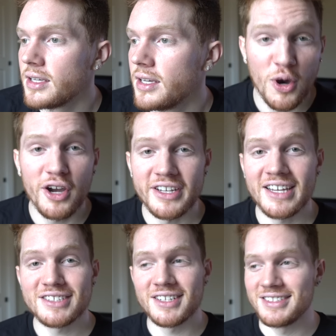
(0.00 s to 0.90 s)
Well, I
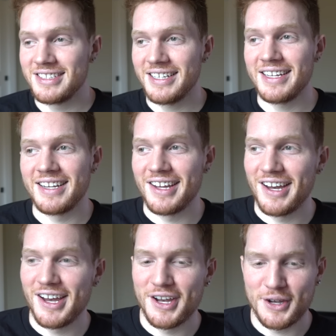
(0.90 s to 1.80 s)
guess that's it.
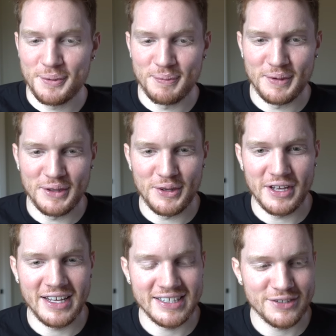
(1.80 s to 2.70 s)

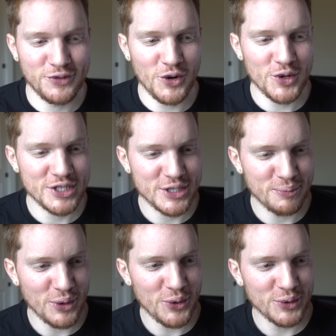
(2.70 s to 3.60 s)
As far as the
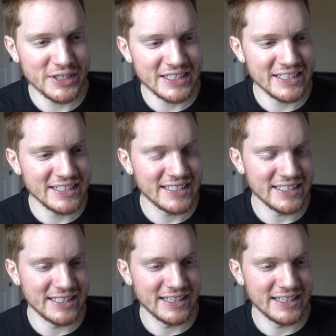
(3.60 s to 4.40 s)
Pro League